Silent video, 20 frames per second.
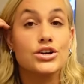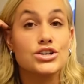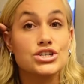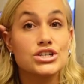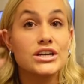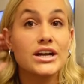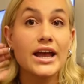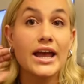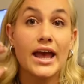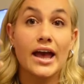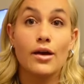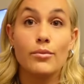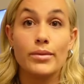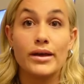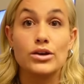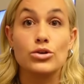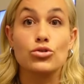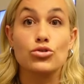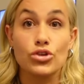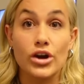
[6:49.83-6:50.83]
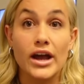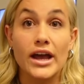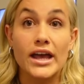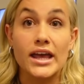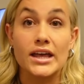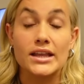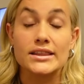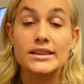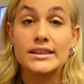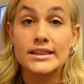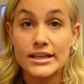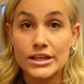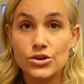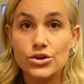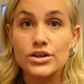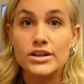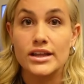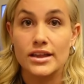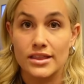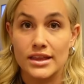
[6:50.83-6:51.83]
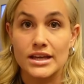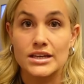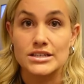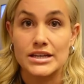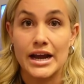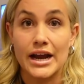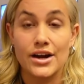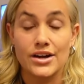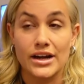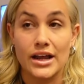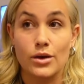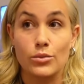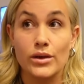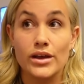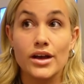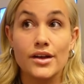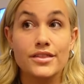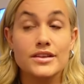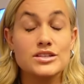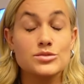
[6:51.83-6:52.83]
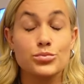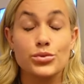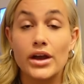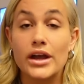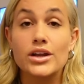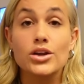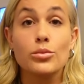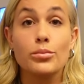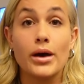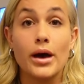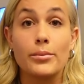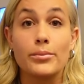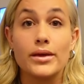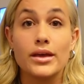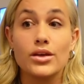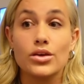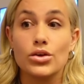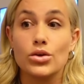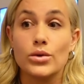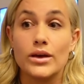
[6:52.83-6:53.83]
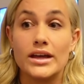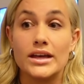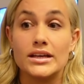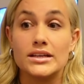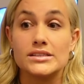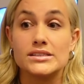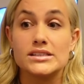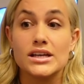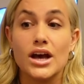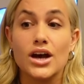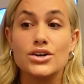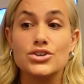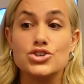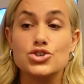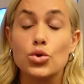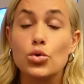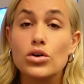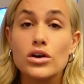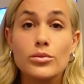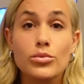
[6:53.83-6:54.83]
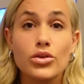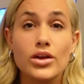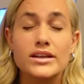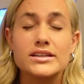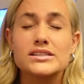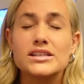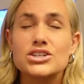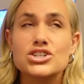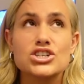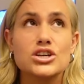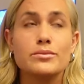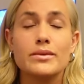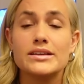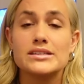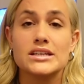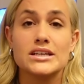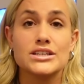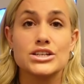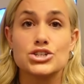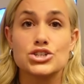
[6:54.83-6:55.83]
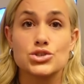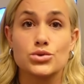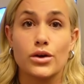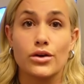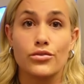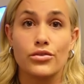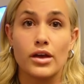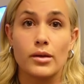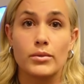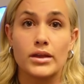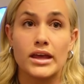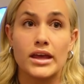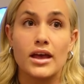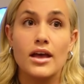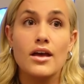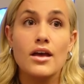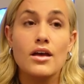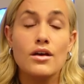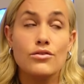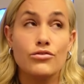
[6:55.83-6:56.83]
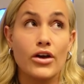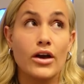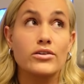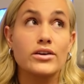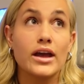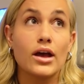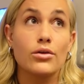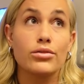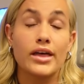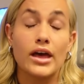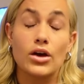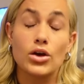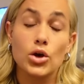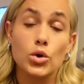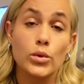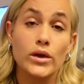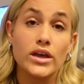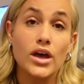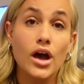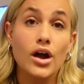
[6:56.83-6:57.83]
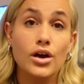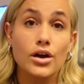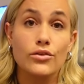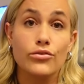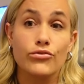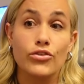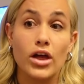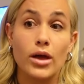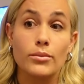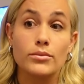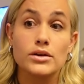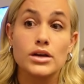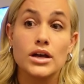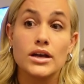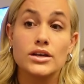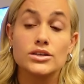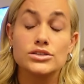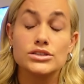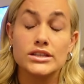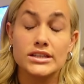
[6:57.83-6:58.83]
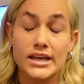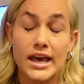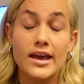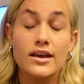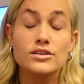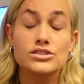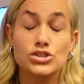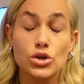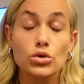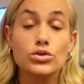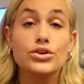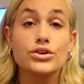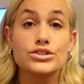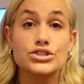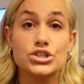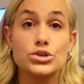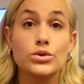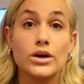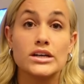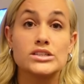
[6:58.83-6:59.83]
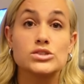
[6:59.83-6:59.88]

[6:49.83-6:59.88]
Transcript: Christian and I have been crying literally the entire day. We got this brand new puppy who is adorable and such an amazing addition to our family. Found out that who we got her from get, sold her to